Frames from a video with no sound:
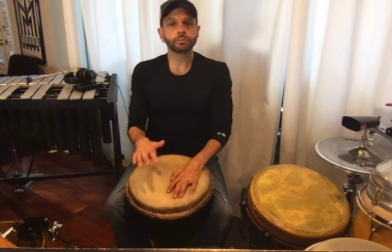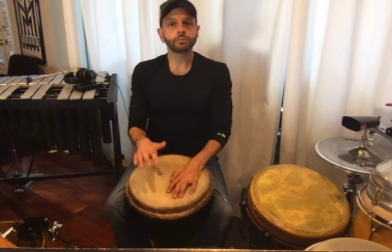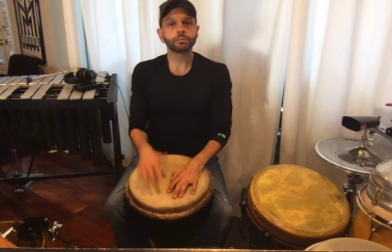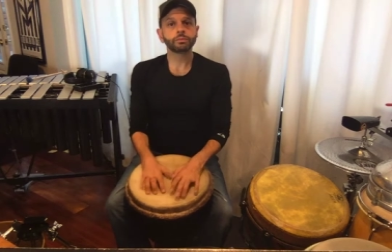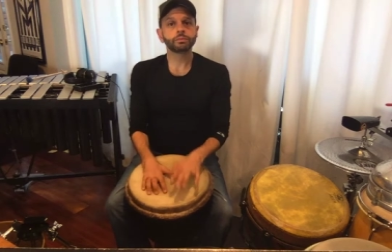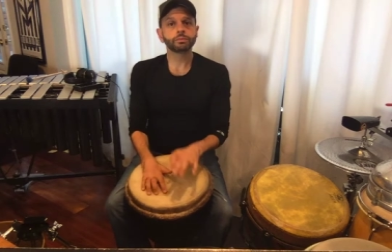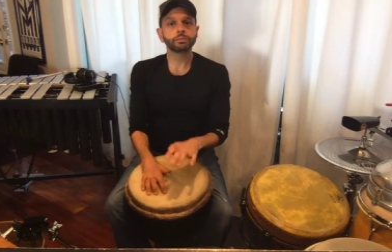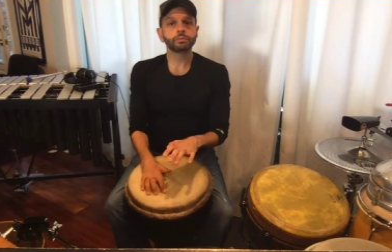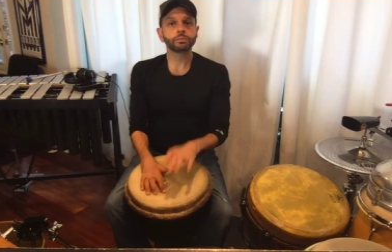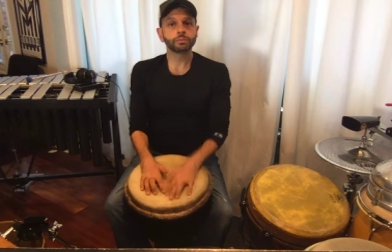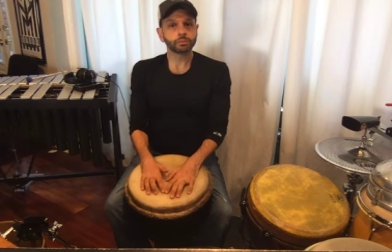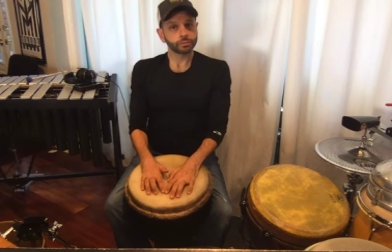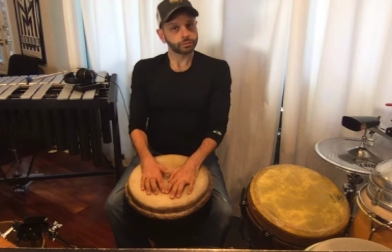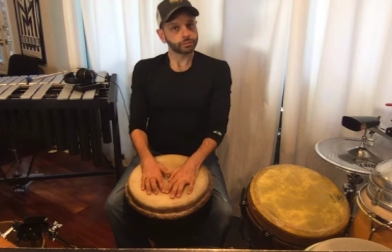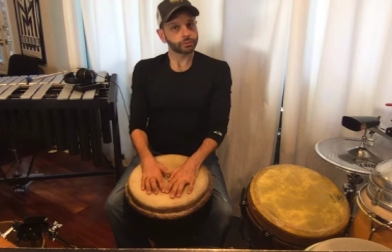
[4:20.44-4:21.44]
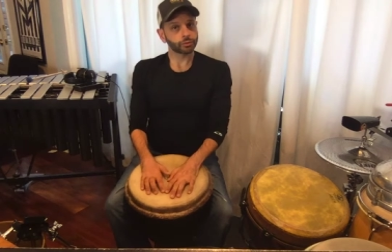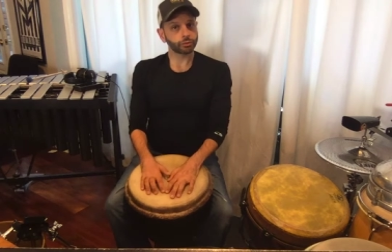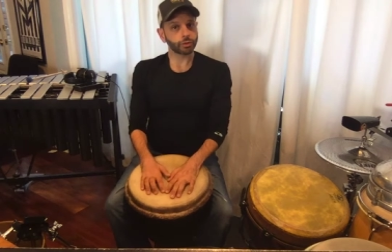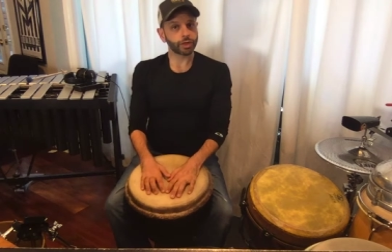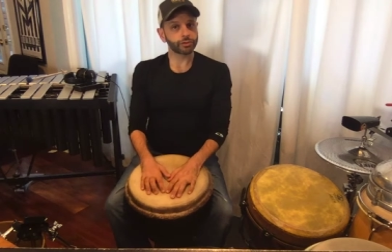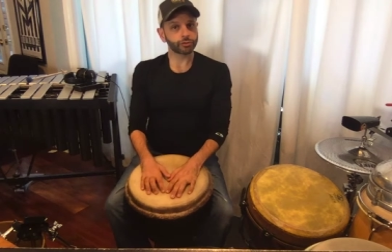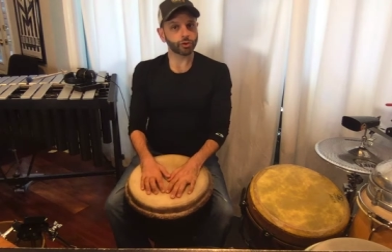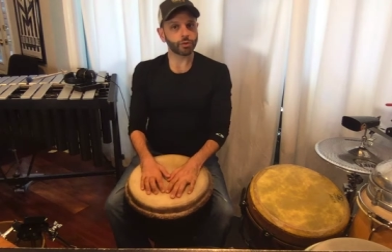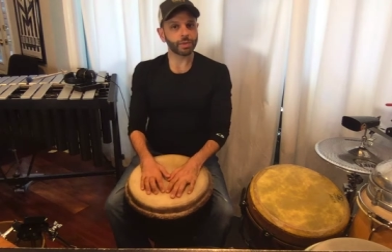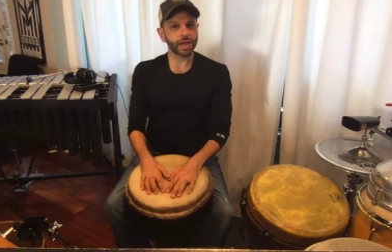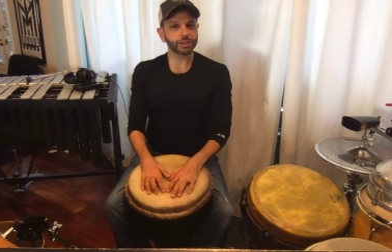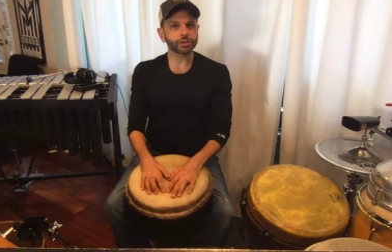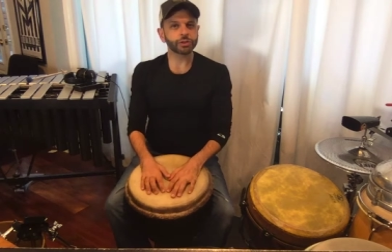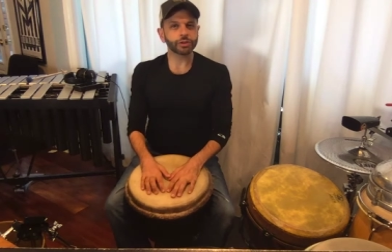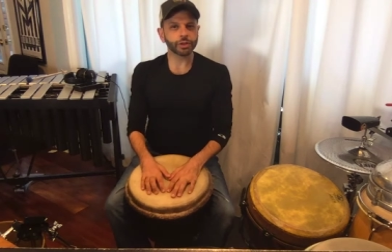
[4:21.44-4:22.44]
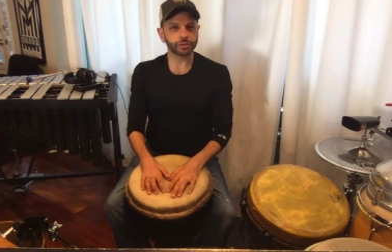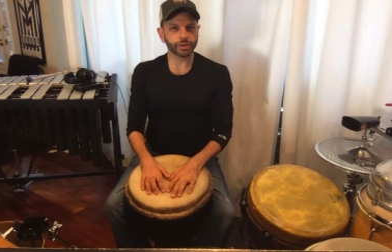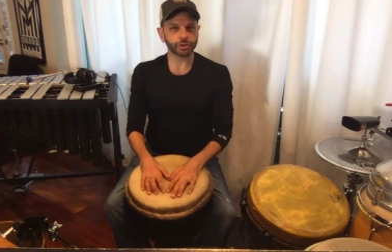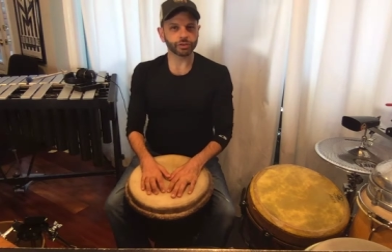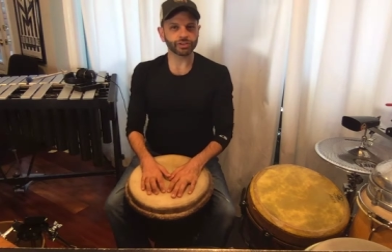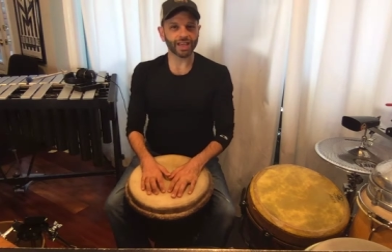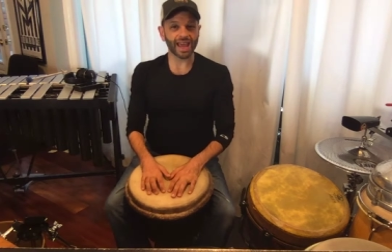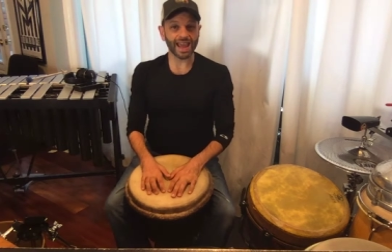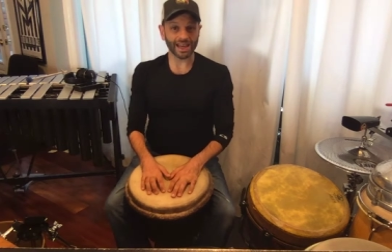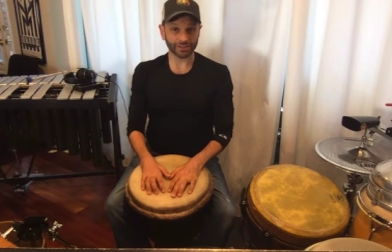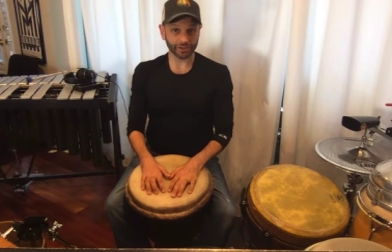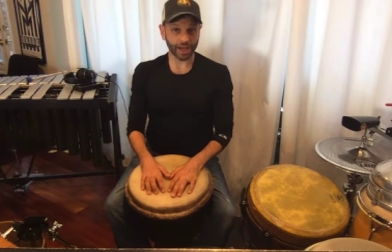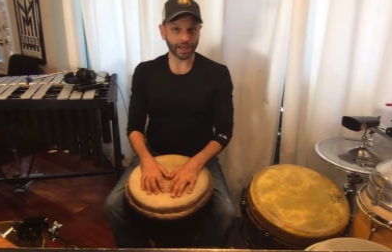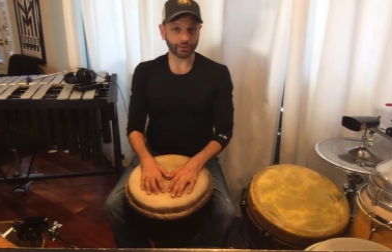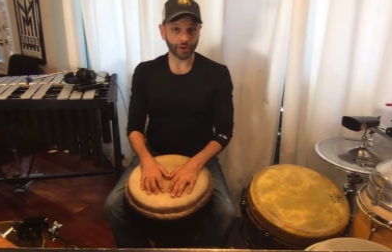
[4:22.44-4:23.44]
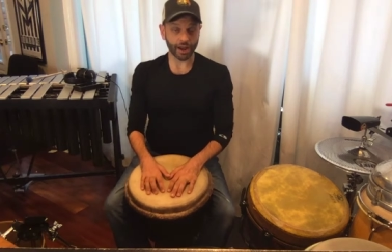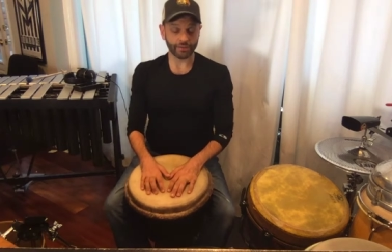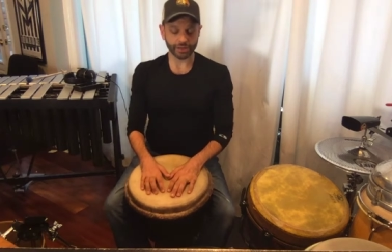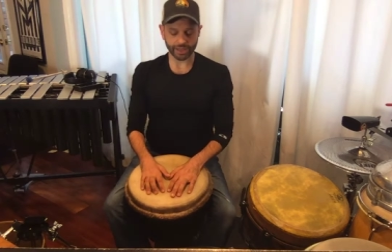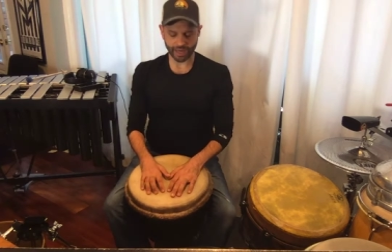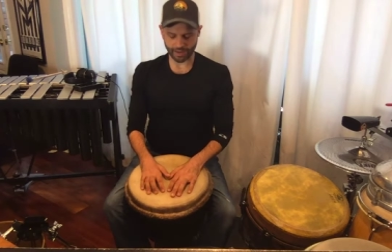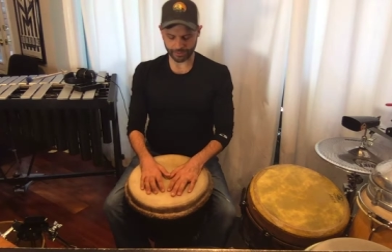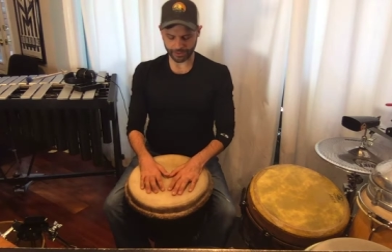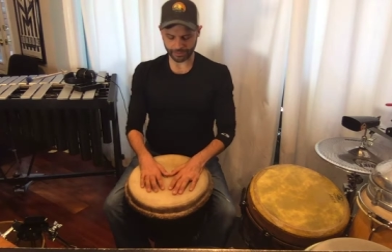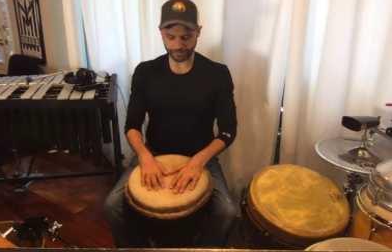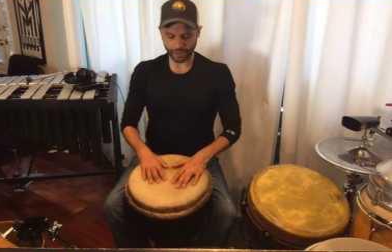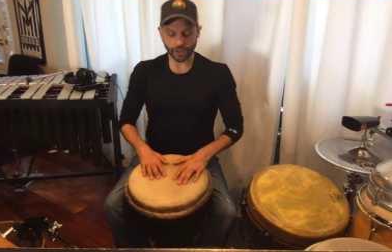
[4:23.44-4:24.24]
Right, so imagine that there is anti-gravity happening.